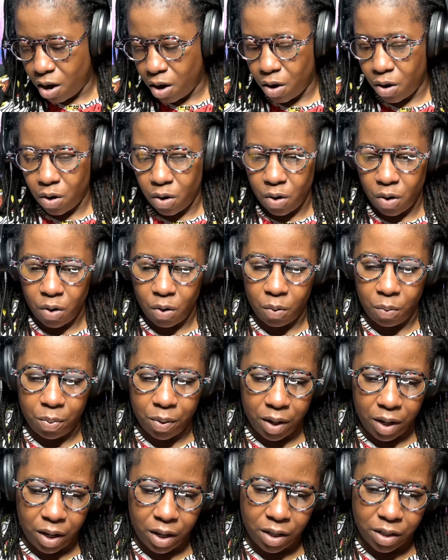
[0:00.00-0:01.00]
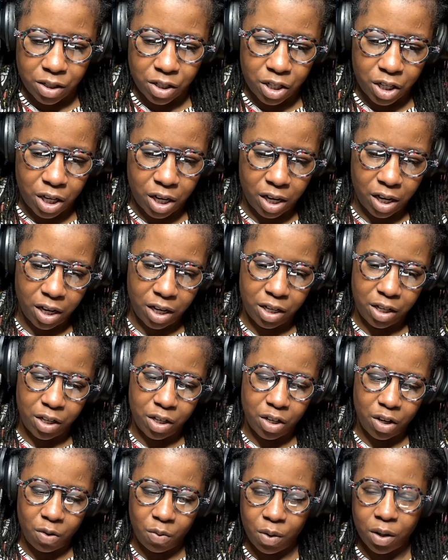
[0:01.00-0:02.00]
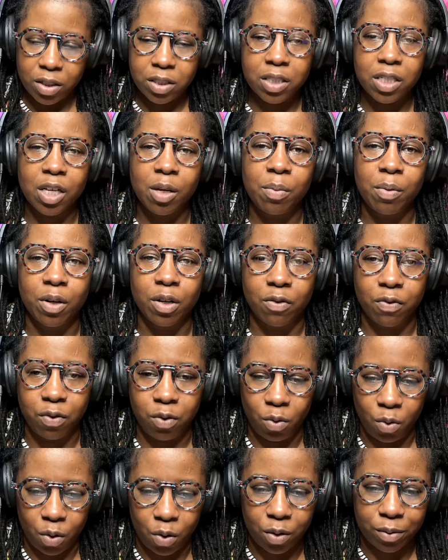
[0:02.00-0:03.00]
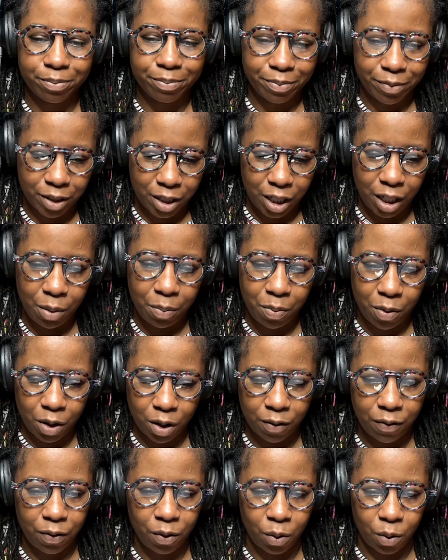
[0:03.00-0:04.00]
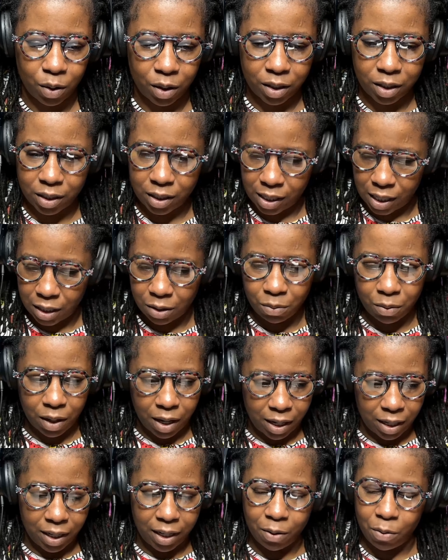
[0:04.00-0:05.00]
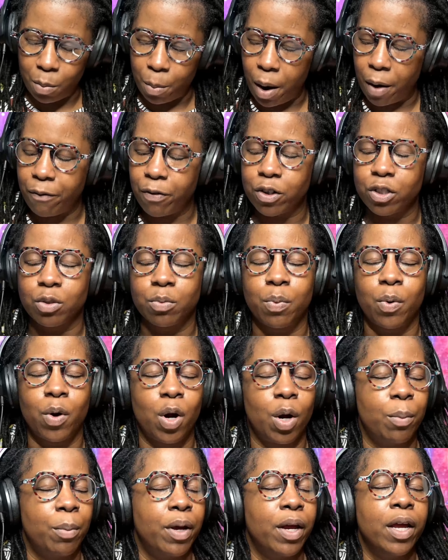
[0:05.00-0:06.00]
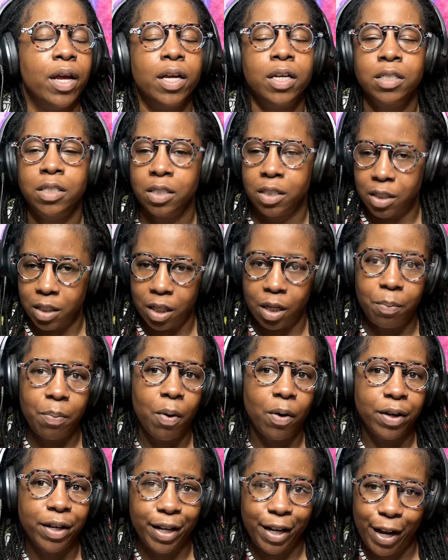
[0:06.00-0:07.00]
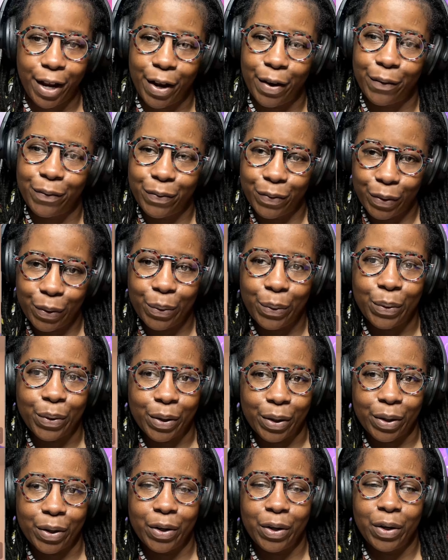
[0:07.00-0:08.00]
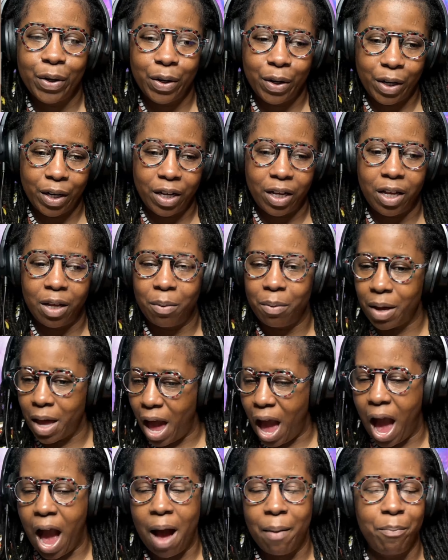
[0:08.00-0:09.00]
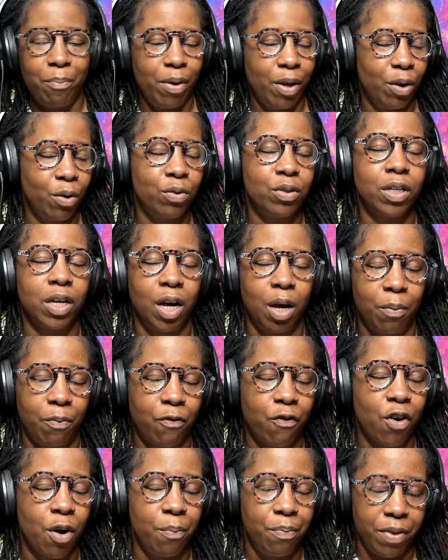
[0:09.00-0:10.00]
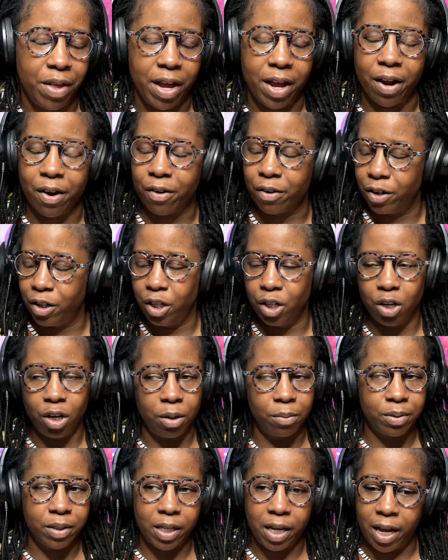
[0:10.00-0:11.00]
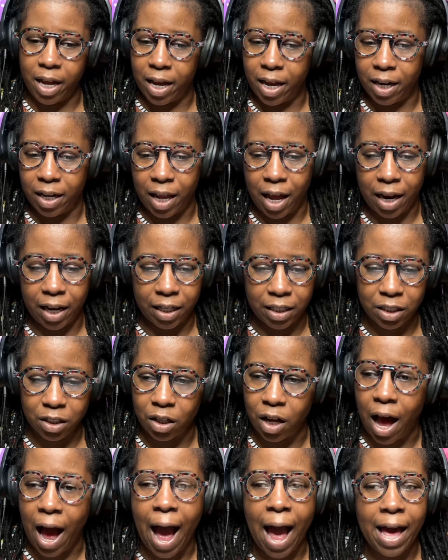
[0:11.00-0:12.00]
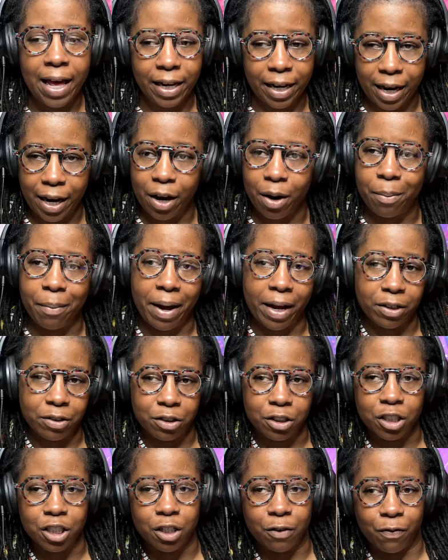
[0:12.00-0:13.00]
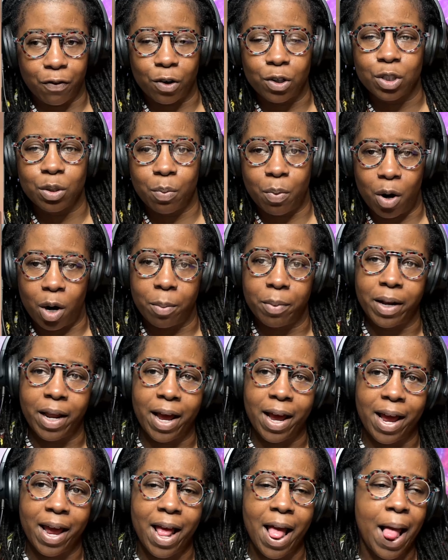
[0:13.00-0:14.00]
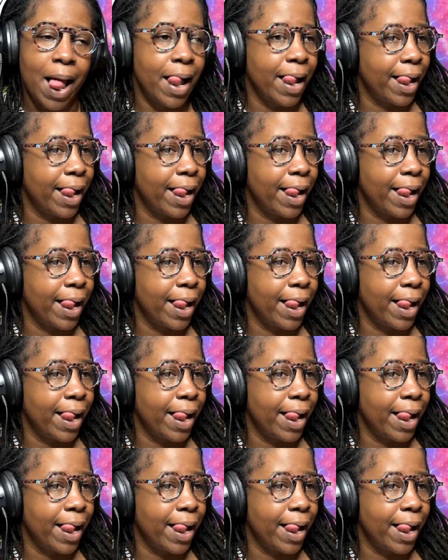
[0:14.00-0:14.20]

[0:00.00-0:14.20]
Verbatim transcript: oh bitch you know what sleep on the floor sleep on the floor because that's what I did with my first apartment. Sleep on the damn floor. I build up from there. You know what I'm saying? Like it's I had an air mattress the first apartment I had.